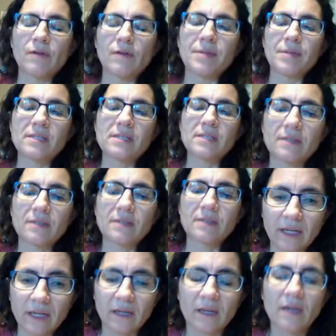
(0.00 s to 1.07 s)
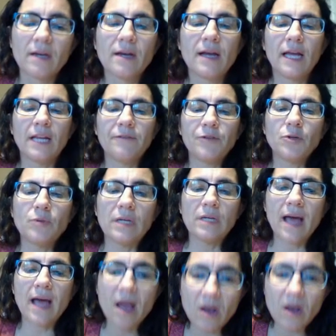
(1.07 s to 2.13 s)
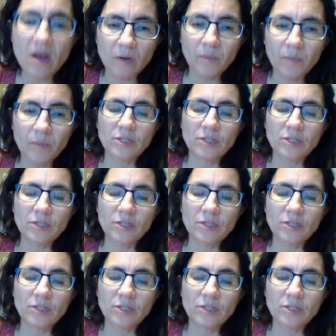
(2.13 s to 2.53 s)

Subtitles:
I'm going to send a link, and if you need help